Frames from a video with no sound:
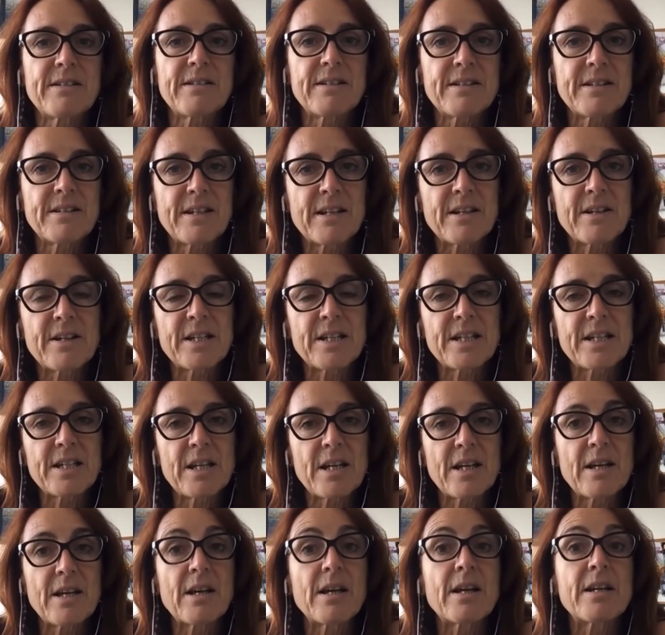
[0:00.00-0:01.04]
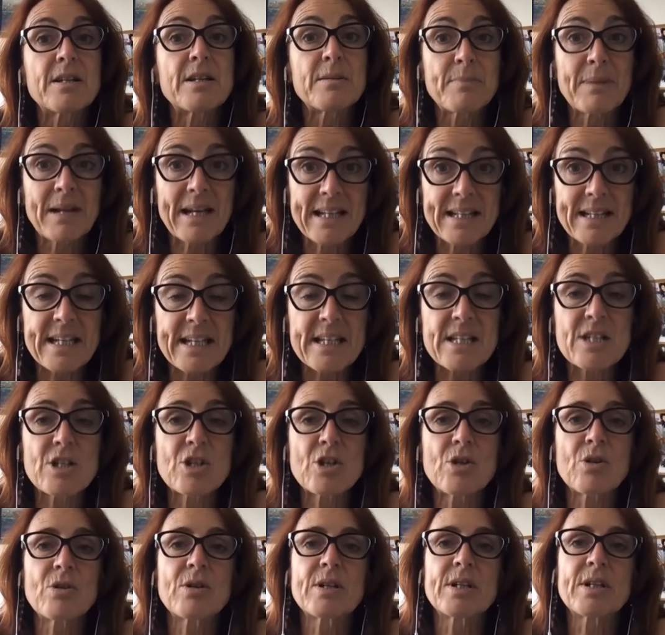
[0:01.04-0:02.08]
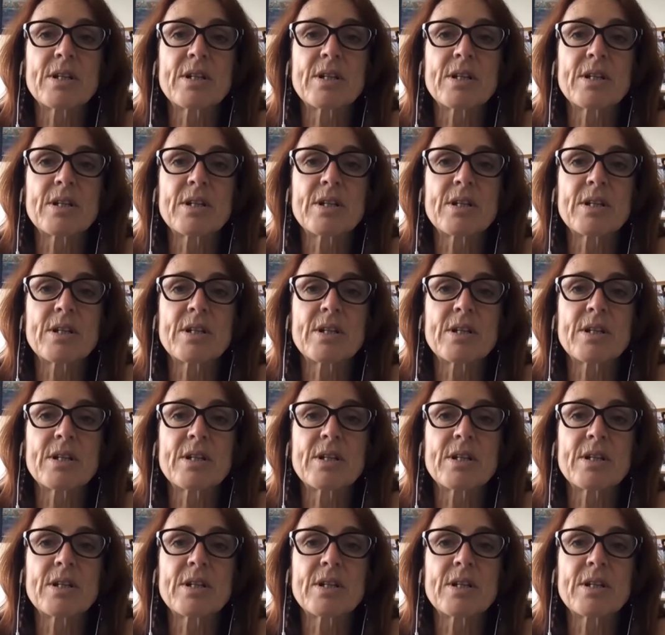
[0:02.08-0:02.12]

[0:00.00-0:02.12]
here at the Palais des Nations, at